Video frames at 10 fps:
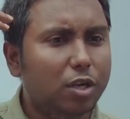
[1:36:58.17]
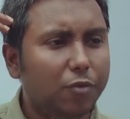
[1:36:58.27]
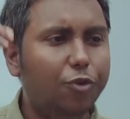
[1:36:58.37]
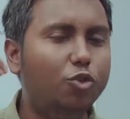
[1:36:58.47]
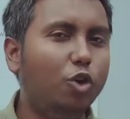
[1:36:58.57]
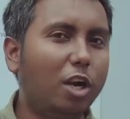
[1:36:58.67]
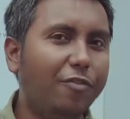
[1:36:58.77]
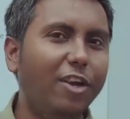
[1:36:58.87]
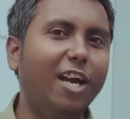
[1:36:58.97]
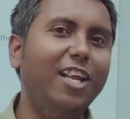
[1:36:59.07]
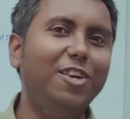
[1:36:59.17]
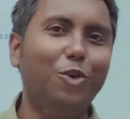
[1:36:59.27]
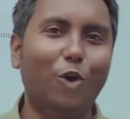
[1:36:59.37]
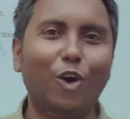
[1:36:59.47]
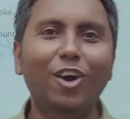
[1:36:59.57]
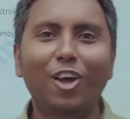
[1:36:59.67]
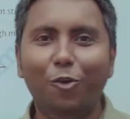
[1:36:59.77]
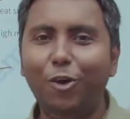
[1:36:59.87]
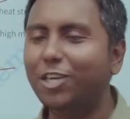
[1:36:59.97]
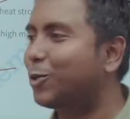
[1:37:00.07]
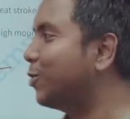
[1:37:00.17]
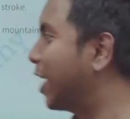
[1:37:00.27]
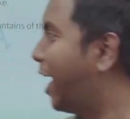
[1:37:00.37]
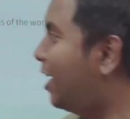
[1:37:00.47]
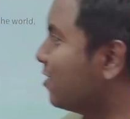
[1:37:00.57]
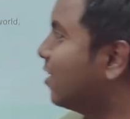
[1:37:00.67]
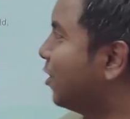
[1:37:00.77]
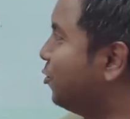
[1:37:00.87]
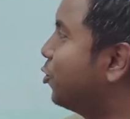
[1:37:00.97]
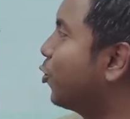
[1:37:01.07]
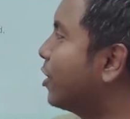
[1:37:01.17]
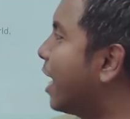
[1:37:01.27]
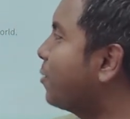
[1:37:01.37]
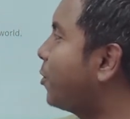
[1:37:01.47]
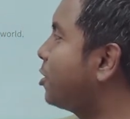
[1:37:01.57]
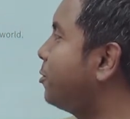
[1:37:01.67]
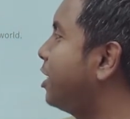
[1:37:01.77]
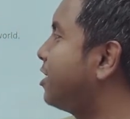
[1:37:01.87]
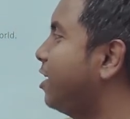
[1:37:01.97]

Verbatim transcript: if you geographically know where tundra is, you know that precipitation